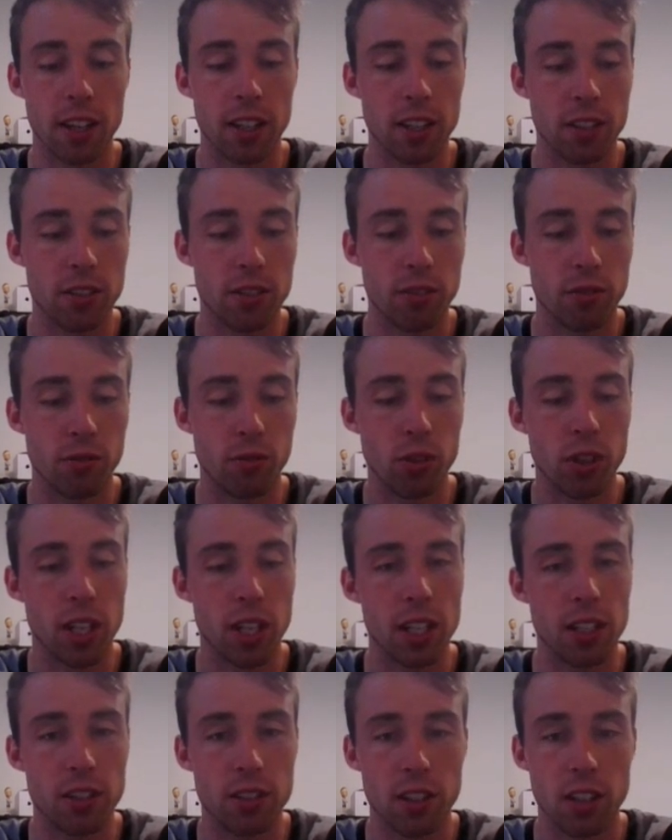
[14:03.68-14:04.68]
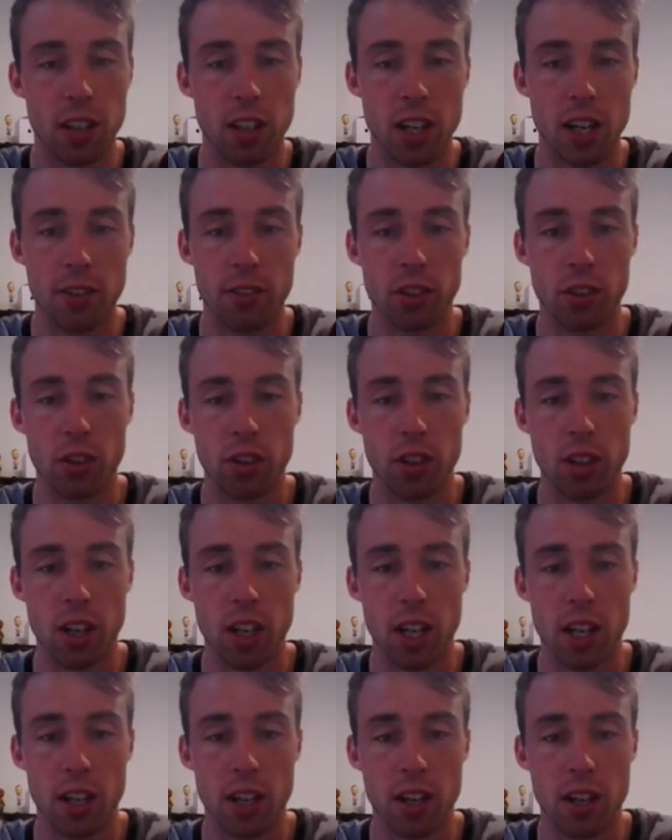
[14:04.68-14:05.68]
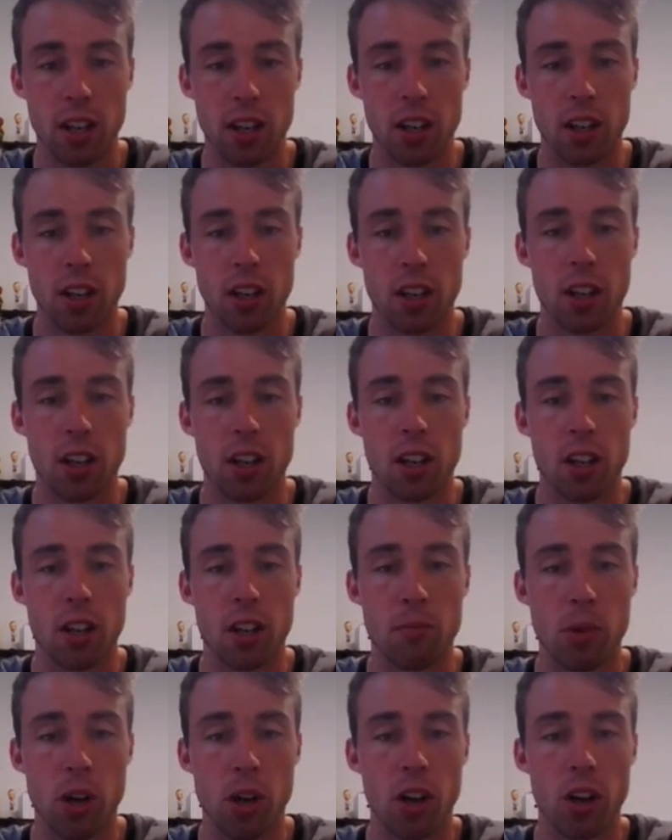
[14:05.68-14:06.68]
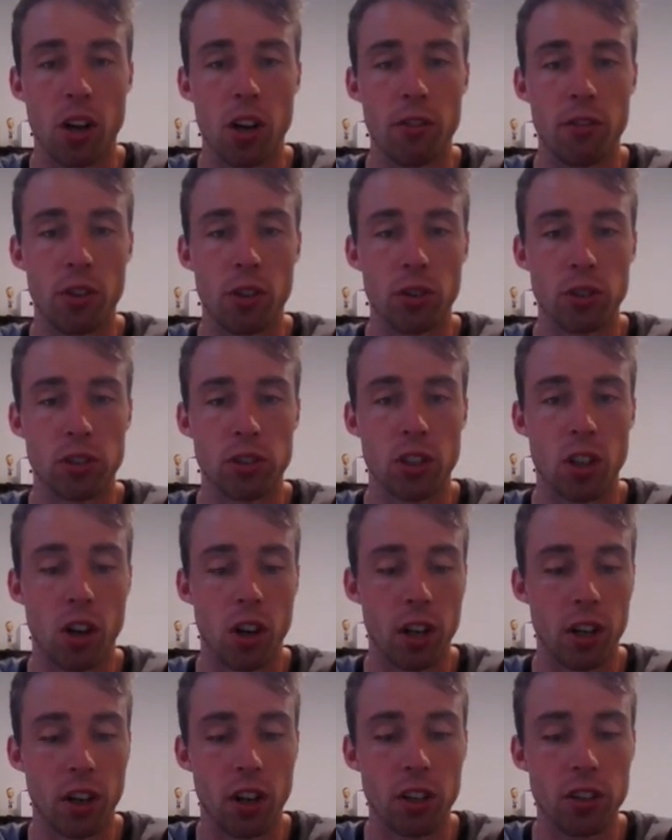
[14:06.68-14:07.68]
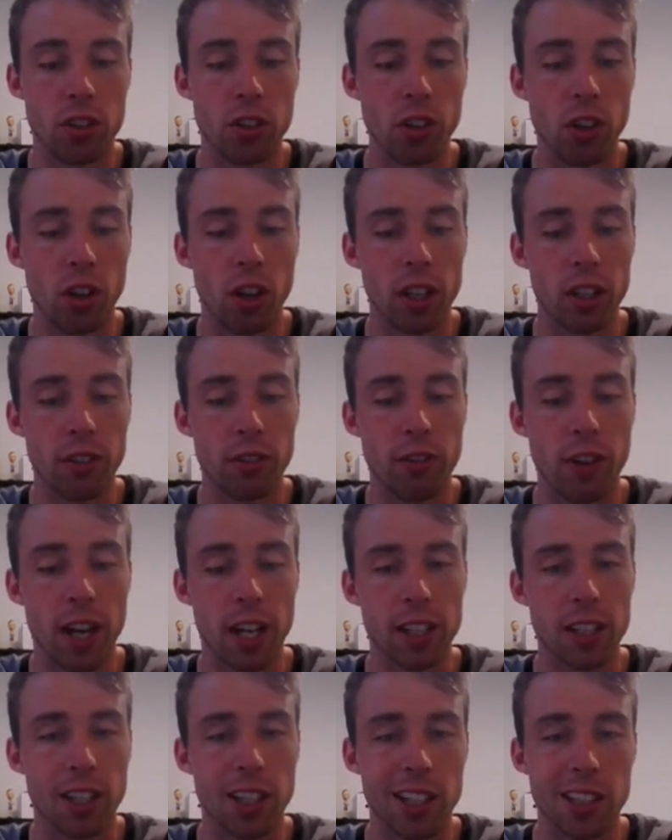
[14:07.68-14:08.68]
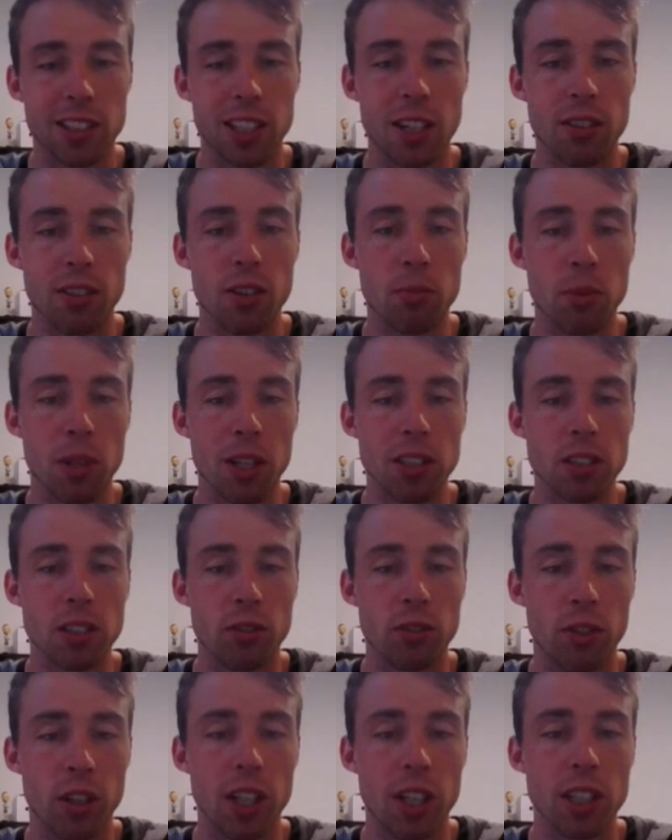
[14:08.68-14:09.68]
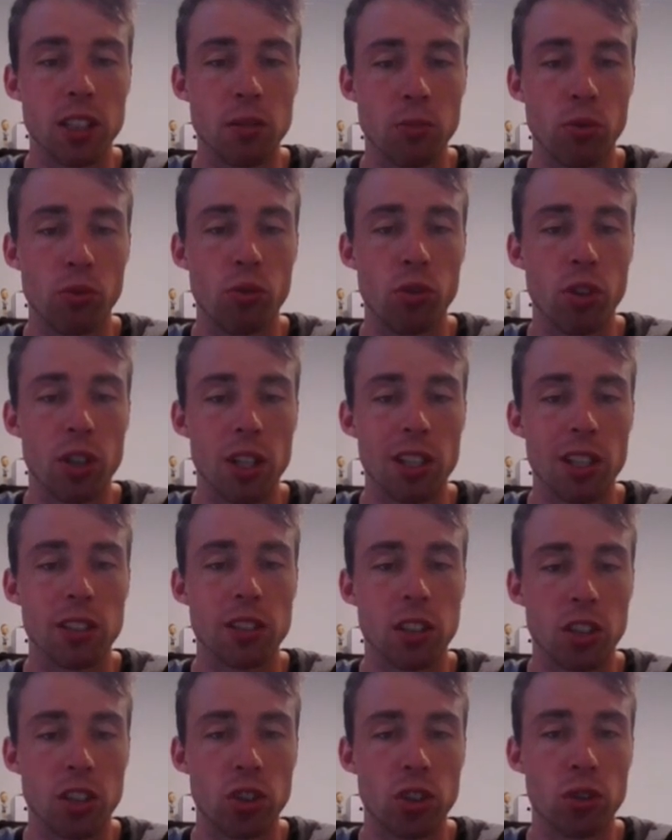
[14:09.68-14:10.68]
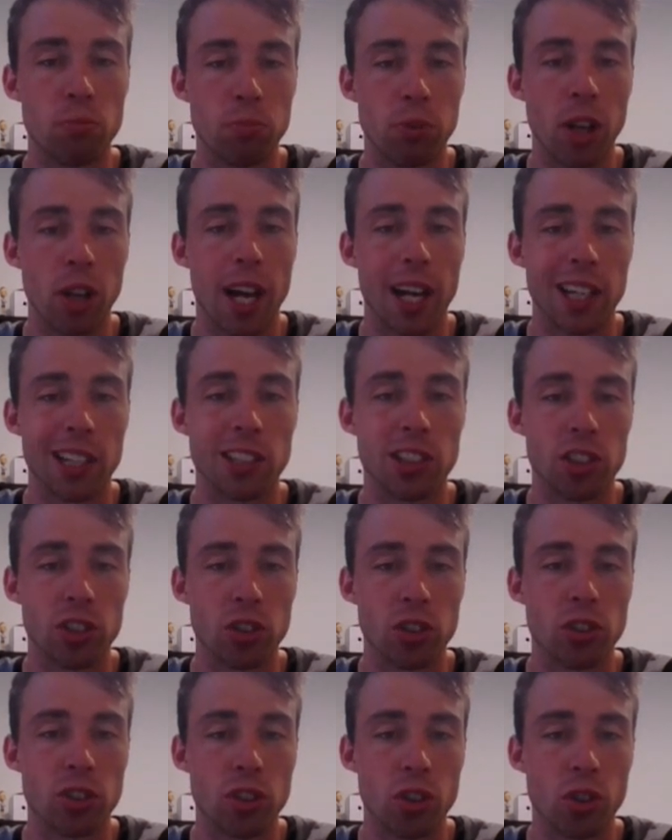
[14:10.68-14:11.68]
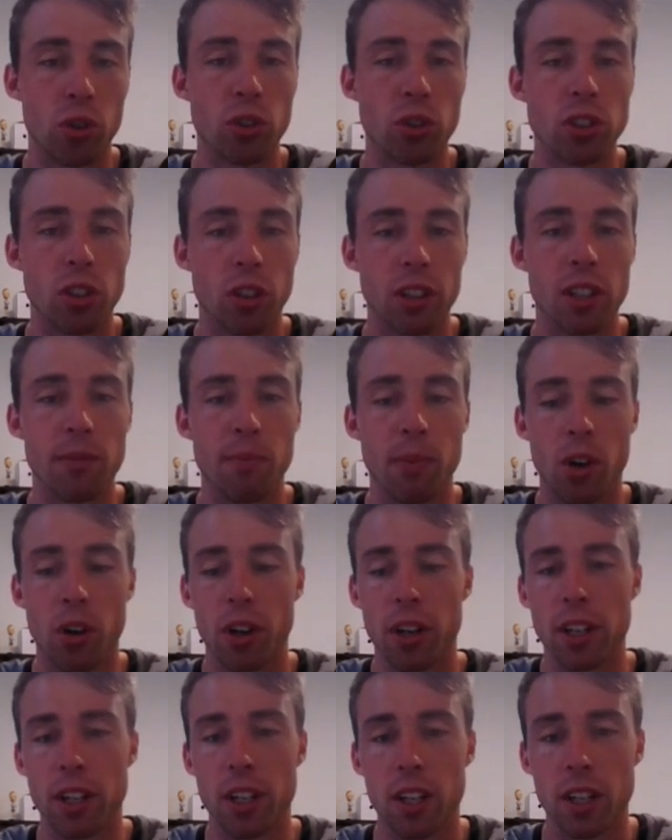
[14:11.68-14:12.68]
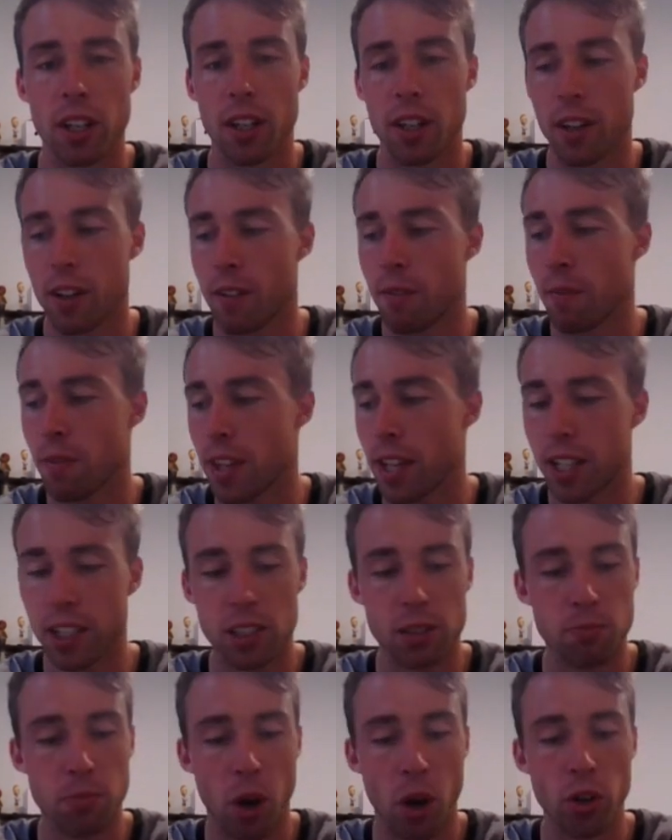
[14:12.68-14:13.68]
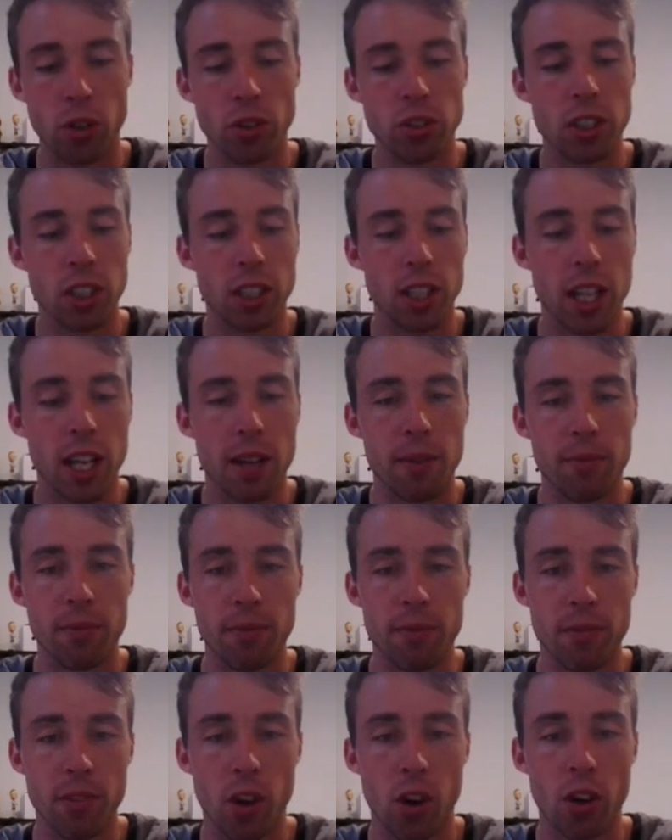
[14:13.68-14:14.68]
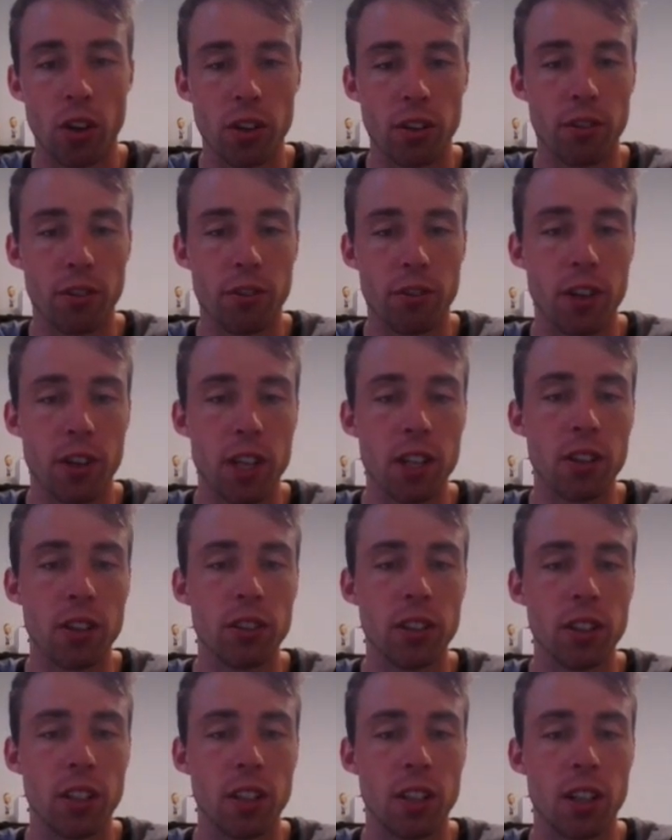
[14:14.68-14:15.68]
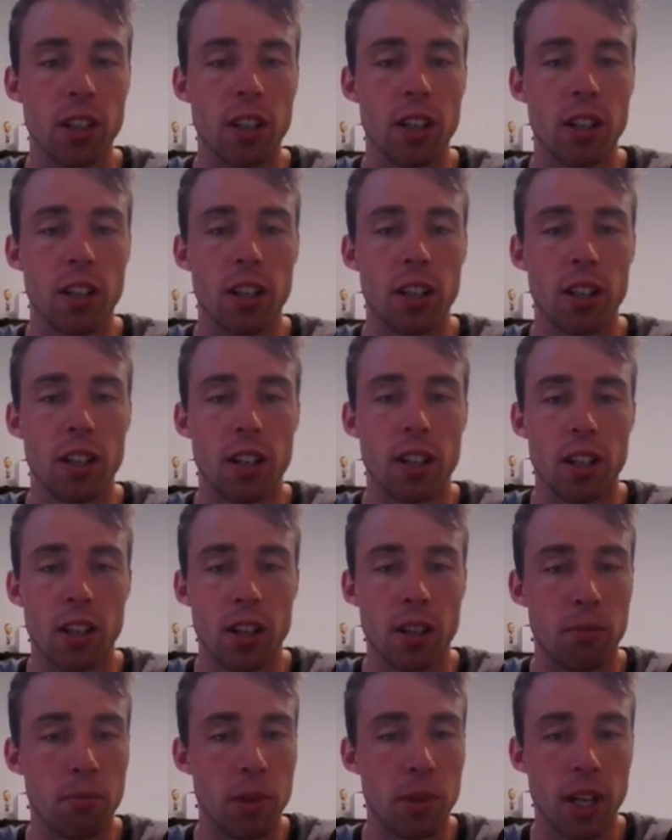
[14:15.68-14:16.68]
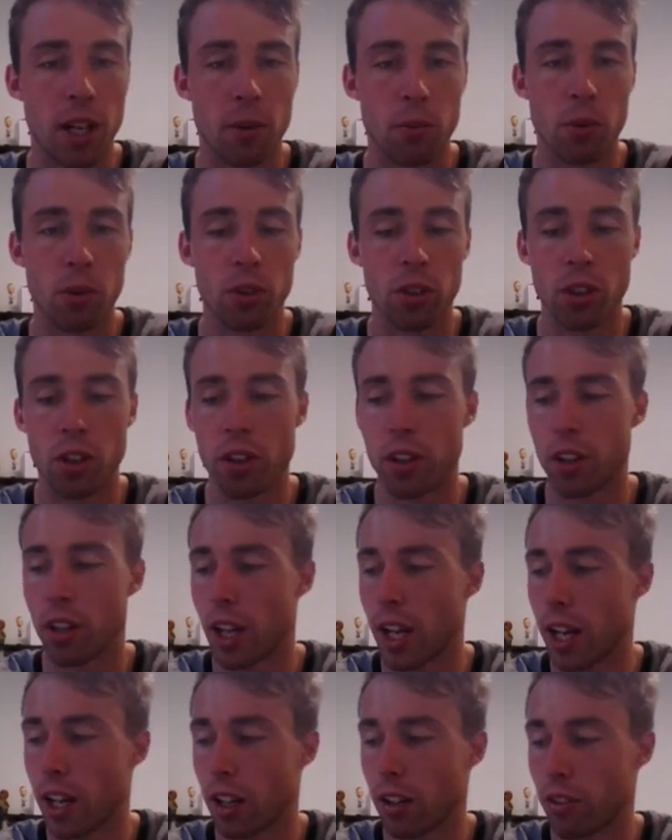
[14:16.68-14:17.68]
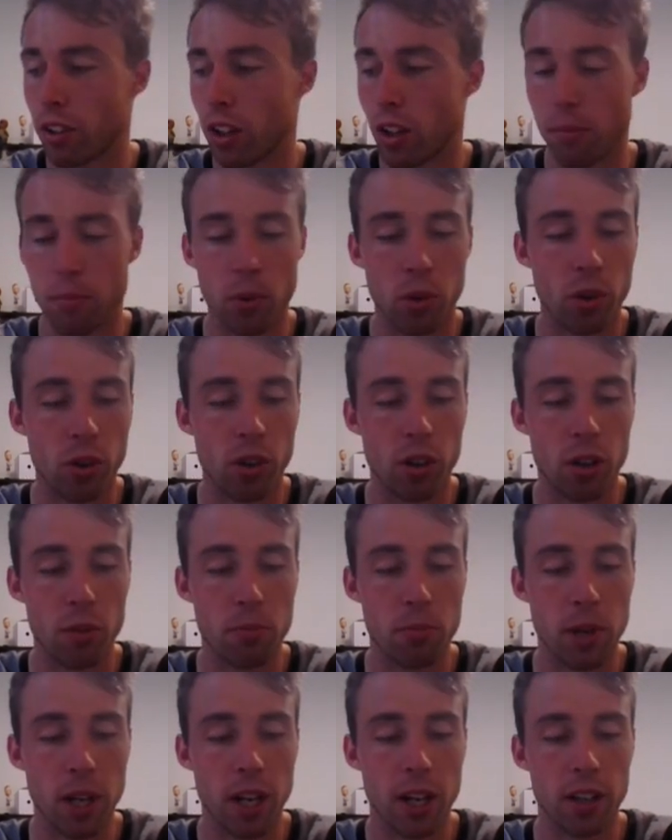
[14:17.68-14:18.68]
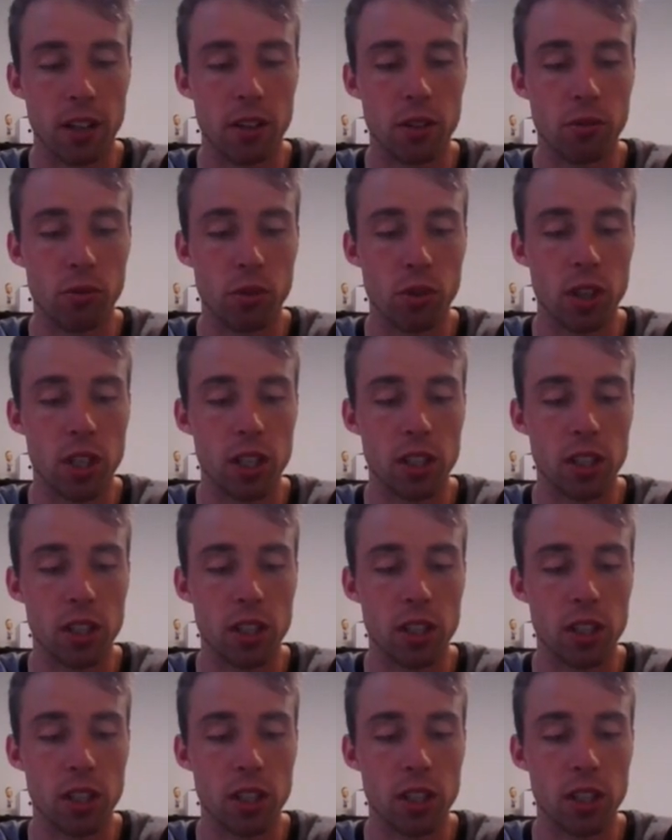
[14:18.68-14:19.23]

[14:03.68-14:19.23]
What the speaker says: out these rookies and you can have a look at my overall side. I do like the fact that there seem to be some reasonable rookies that should play and should score, so I didn't mind exposing them on the field. But we'll learn a hell of a lot more about the